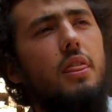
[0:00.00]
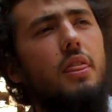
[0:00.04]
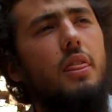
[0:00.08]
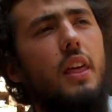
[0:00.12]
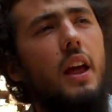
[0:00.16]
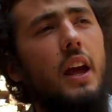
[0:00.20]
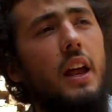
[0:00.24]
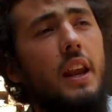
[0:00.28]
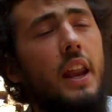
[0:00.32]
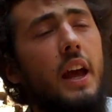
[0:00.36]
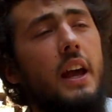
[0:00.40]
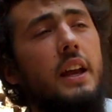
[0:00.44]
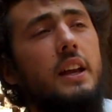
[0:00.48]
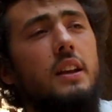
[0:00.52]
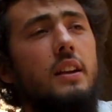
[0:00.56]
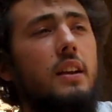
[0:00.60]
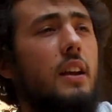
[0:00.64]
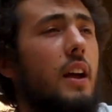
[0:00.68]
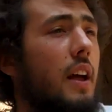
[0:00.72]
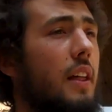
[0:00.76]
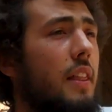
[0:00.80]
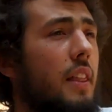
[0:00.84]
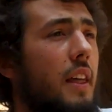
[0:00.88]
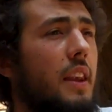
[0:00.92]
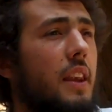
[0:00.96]
Then
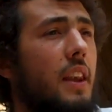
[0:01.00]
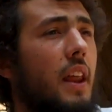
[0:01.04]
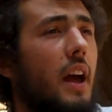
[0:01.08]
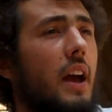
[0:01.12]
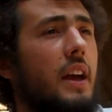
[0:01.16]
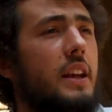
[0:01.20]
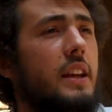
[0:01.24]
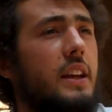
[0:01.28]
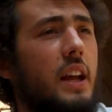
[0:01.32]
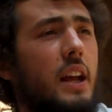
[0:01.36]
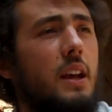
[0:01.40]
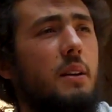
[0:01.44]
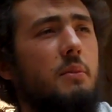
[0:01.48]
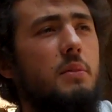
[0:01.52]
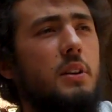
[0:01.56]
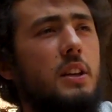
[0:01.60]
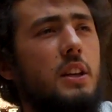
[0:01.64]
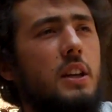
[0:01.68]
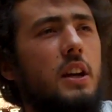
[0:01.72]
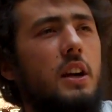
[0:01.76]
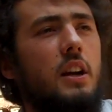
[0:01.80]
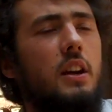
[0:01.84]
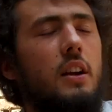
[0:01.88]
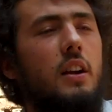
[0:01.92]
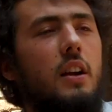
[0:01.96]
I came
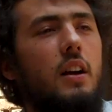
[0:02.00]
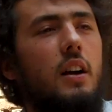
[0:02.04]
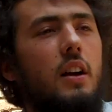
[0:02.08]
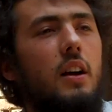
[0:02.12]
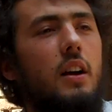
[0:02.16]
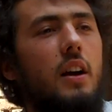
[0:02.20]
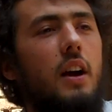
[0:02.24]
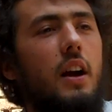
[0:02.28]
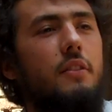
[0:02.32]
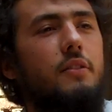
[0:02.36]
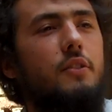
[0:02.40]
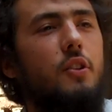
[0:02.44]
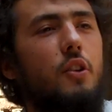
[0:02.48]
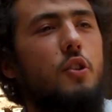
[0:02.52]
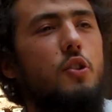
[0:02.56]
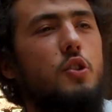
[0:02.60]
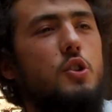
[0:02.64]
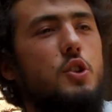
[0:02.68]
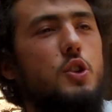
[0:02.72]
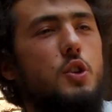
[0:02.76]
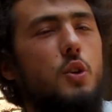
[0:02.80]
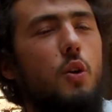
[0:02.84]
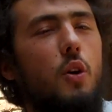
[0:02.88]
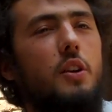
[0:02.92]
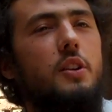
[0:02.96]
here after a
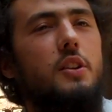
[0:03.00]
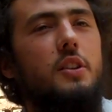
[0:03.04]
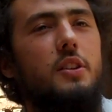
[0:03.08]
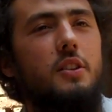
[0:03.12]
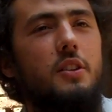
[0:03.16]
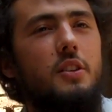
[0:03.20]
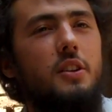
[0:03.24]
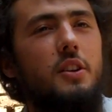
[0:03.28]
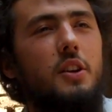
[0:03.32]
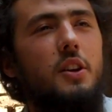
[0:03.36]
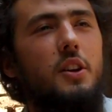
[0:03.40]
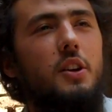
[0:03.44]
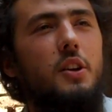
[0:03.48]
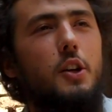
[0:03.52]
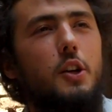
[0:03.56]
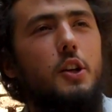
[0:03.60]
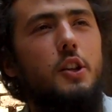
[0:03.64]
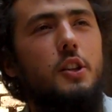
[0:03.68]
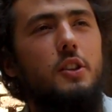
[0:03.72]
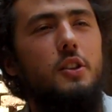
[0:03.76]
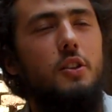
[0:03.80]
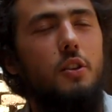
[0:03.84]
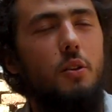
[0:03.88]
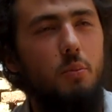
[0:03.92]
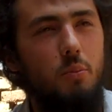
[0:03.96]
short
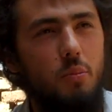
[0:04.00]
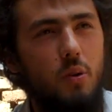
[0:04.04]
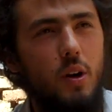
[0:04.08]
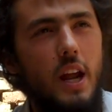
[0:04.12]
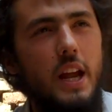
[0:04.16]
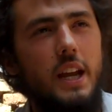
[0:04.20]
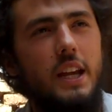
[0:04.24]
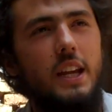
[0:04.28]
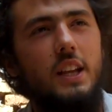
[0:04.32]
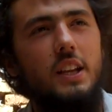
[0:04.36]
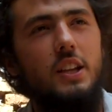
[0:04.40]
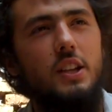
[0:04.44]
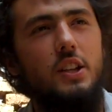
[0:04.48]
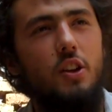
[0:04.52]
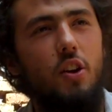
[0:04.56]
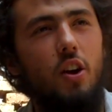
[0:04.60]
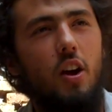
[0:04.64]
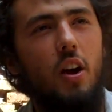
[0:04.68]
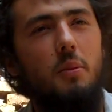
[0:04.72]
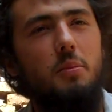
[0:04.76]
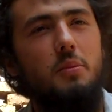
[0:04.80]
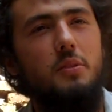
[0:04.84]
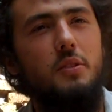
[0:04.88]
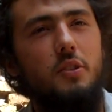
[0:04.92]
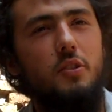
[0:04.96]
little break in
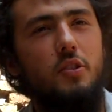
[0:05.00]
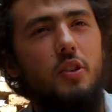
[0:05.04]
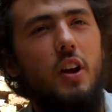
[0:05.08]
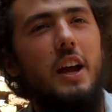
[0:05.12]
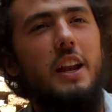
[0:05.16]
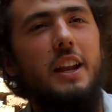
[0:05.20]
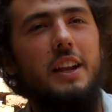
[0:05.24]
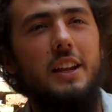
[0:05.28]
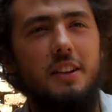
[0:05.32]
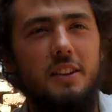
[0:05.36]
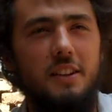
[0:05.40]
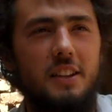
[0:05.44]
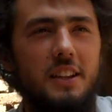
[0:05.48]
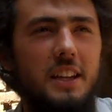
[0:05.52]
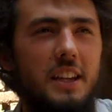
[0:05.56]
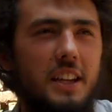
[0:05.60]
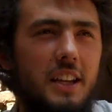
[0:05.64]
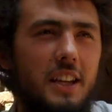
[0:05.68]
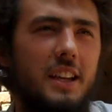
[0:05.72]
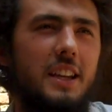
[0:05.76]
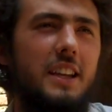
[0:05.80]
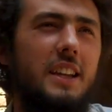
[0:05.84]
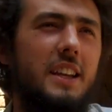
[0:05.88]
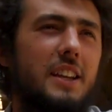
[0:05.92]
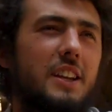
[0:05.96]
Europe to try to
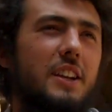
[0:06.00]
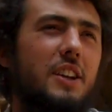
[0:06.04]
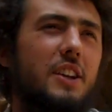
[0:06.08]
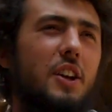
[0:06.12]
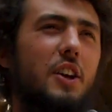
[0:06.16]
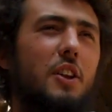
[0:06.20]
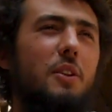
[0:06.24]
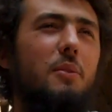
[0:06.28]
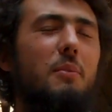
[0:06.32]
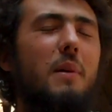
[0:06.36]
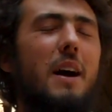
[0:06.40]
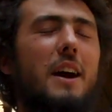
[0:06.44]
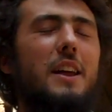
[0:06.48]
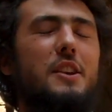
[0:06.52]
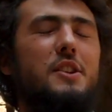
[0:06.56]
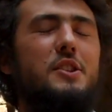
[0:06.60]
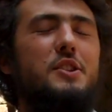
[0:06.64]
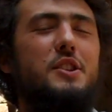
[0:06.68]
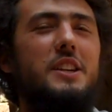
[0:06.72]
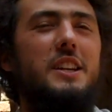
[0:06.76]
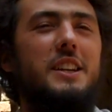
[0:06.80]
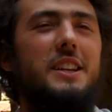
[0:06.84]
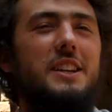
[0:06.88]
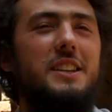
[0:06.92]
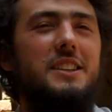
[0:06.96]
eat a good amount of
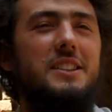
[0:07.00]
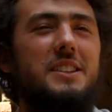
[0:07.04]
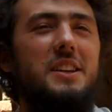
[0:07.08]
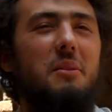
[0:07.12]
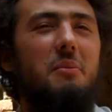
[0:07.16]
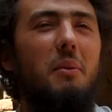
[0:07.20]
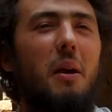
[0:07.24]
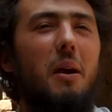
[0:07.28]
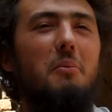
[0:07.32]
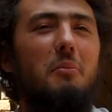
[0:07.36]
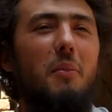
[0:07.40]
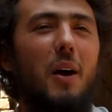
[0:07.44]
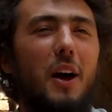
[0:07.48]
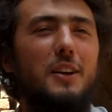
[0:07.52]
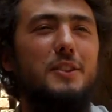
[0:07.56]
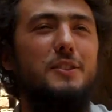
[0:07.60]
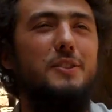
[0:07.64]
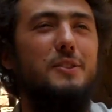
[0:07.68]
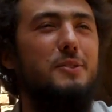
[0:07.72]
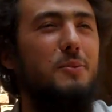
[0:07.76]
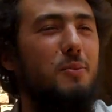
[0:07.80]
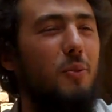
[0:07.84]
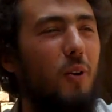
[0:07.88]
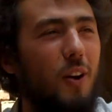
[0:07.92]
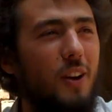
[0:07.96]
cheese, get my
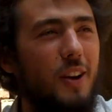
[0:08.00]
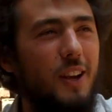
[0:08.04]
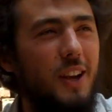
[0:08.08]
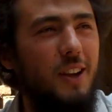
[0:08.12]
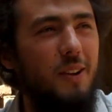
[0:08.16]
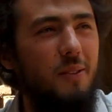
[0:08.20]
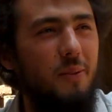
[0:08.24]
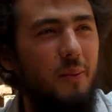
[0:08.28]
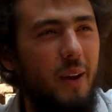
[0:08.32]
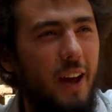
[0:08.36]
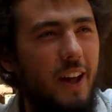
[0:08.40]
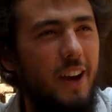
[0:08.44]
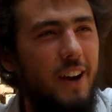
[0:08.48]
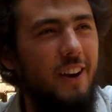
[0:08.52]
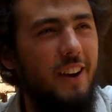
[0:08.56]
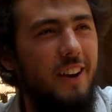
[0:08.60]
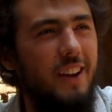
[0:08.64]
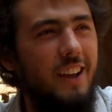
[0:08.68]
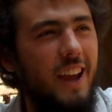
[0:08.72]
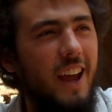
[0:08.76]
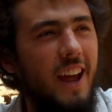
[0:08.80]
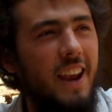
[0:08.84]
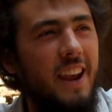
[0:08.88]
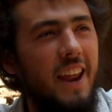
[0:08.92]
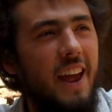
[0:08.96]
muscles working better
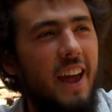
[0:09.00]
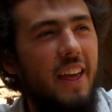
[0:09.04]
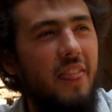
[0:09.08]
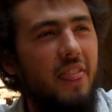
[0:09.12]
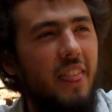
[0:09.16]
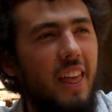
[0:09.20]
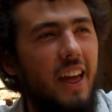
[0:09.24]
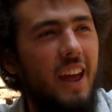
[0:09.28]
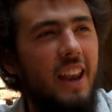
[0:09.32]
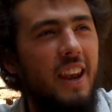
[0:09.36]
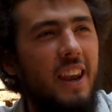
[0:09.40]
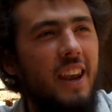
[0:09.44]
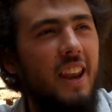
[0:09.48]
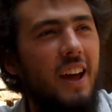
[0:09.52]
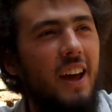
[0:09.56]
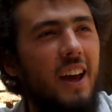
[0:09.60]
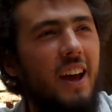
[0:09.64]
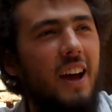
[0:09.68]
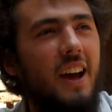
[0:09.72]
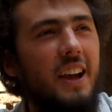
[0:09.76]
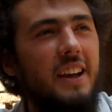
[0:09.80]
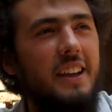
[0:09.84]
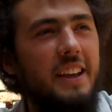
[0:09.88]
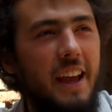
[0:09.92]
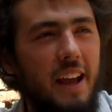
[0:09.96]
again, and then
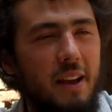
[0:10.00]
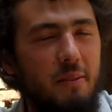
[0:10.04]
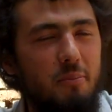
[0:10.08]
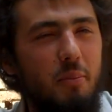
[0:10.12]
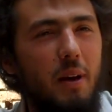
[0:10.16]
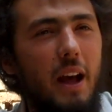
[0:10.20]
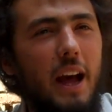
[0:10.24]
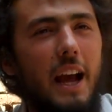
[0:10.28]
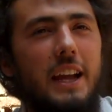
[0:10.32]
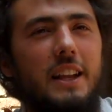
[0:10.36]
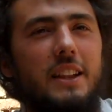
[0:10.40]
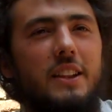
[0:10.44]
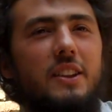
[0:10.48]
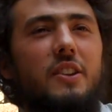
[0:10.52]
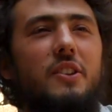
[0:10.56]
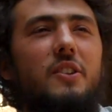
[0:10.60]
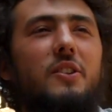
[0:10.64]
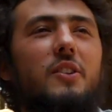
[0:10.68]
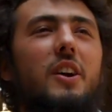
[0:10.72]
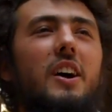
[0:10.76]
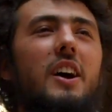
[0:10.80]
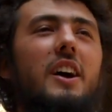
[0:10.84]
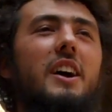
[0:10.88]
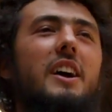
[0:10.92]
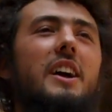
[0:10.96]
I came back
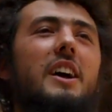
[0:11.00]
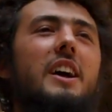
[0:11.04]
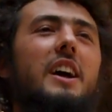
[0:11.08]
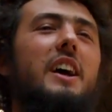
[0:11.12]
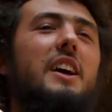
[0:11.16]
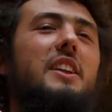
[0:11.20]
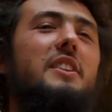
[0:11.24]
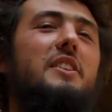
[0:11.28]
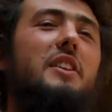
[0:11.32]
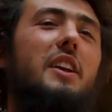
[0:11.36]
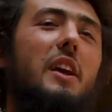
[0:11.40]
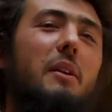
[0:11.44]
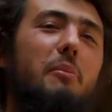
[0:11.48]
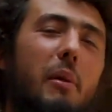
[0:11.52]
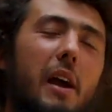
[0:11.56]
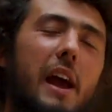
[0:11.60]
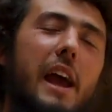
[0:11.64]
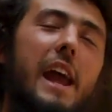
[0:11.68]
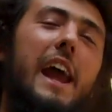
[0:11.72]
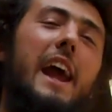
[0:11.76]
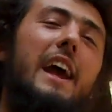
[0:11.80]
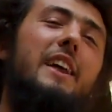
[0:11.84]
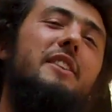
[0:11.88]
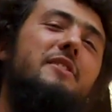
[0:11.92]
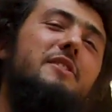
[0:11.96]
to get my
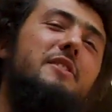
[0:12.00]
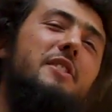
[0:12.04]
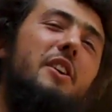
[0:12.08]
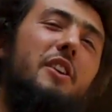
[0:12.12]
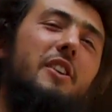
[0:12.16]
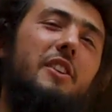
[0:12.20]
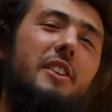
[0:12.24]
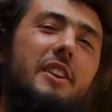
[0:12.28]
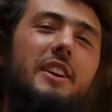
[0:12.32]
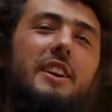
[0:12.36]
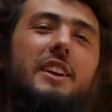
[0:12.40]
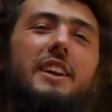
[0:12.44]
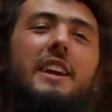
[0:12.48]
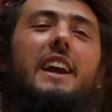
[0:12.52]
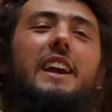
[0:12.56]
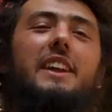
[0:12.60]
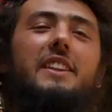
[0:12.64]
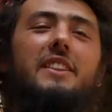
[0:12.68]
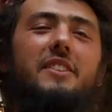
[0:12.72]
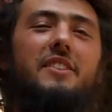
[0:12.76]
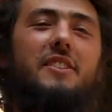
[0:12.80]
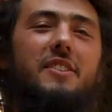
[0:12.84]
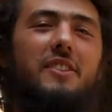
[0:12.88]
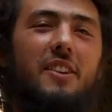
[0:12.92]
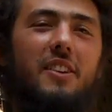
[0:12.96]
hands dirty again.
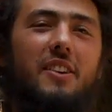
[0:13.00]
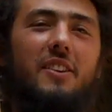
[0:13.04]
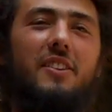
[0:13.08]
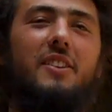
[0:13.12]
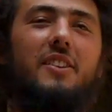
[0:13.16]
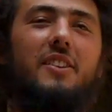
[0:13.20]
So.